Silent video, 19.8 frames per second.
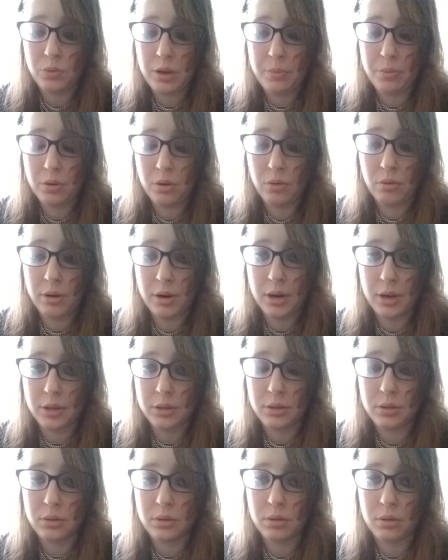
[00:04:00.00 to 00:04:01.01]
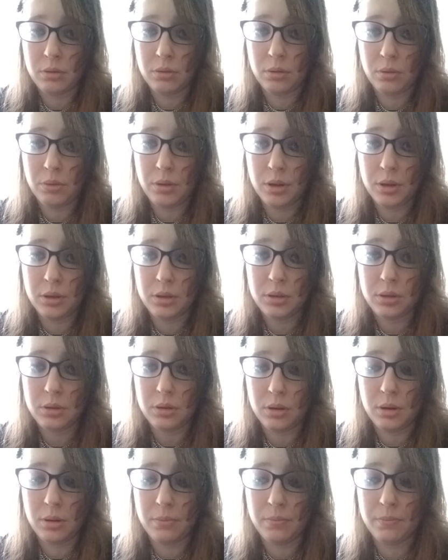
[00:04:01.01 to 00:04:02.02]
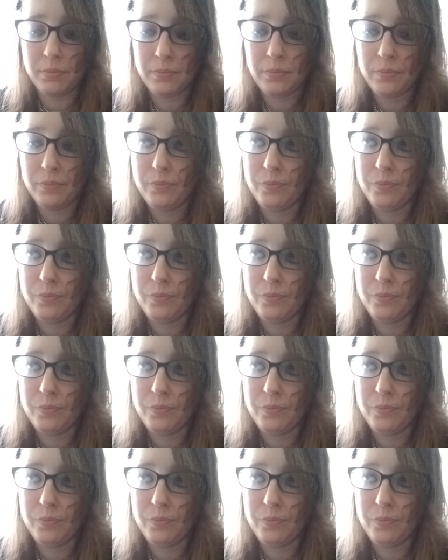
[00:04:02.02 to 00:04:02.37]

we progress through this, um,